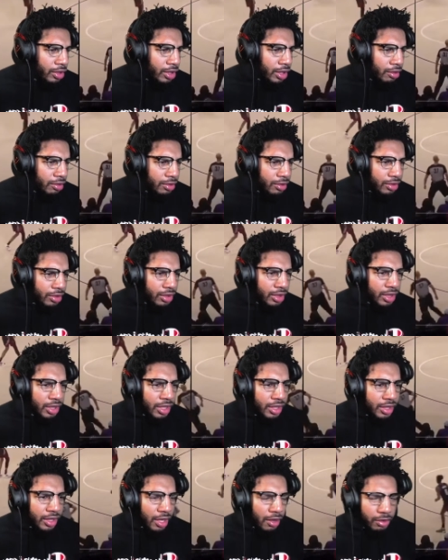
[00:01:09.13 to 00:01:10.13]
That was the
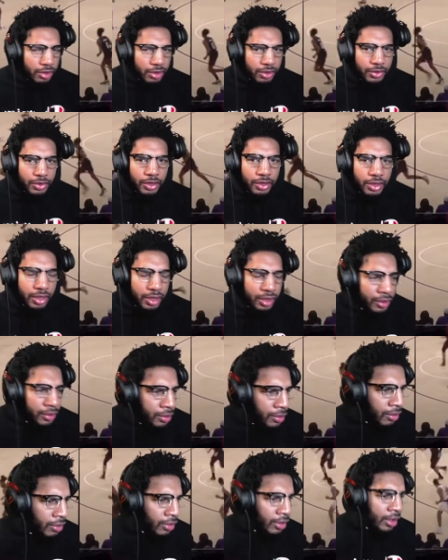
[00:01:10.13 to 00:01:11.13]
detail was filthy.
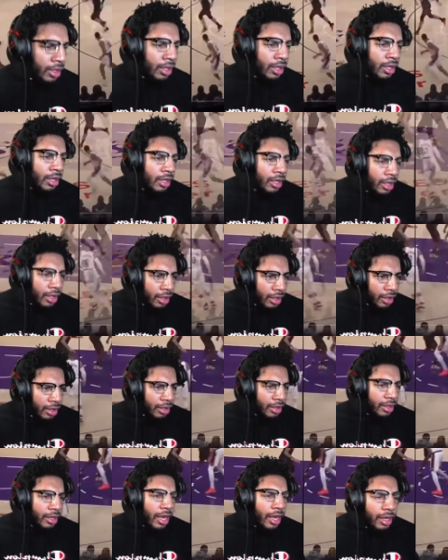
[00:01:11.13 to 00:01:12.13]
And
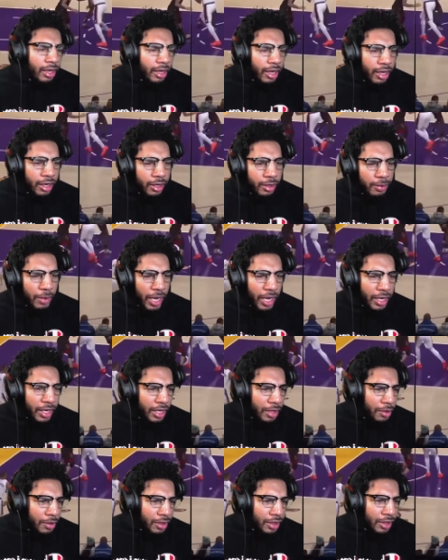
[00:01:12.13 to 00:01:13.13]
then K um,
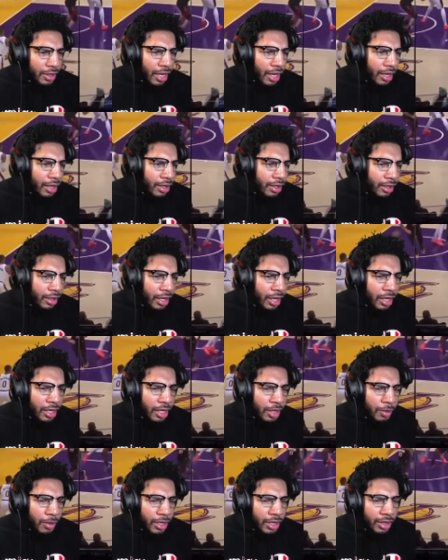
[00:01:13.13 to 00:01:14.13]
AD was uh,
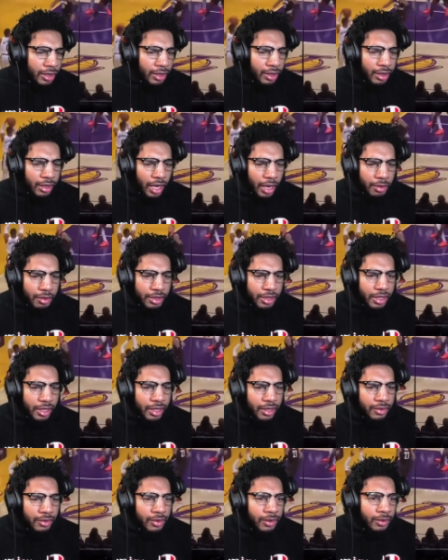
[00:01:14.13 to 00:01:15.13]
Candyman. That was
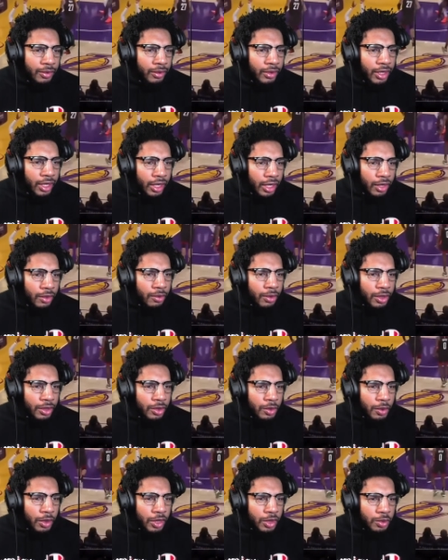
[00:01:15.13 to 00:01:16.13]
tough. And then
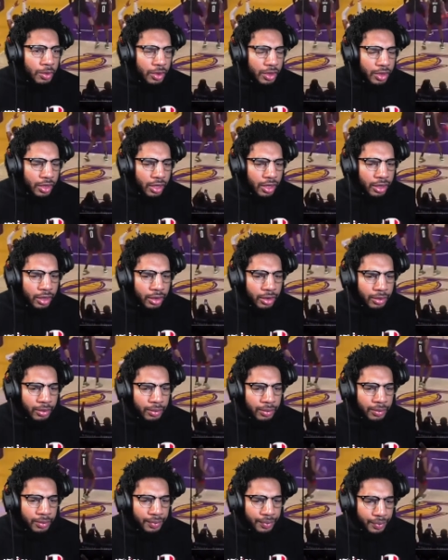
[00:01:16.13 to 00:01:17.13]
Russell Westbrook's
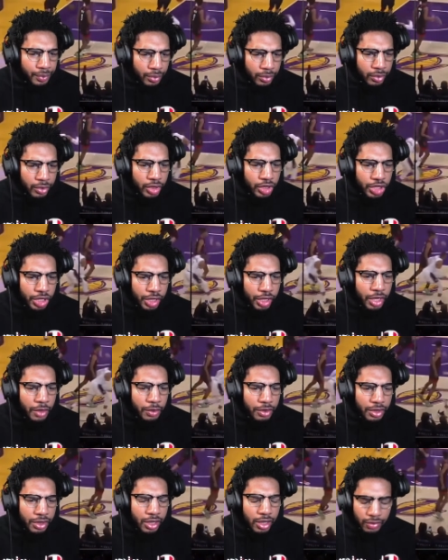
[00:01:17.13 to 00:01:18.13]
um, Chucky
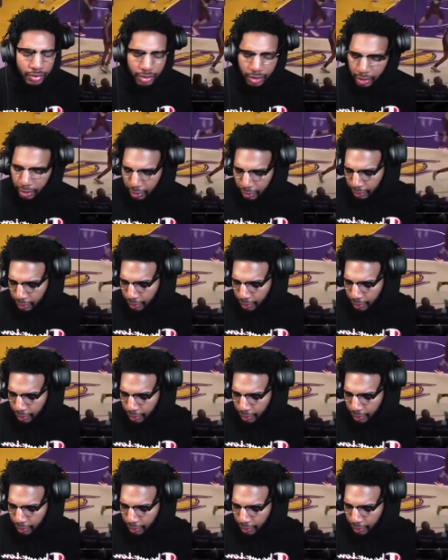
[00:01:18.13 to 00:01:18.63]
was tough too.